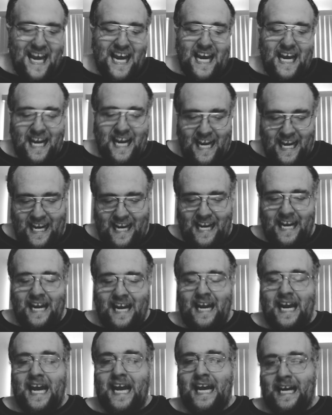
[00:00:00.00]

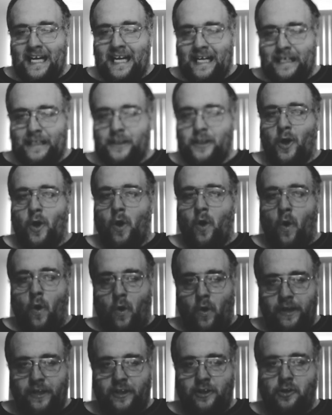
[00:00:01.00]
He is
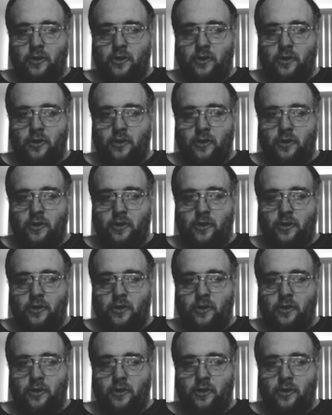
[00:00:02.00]
going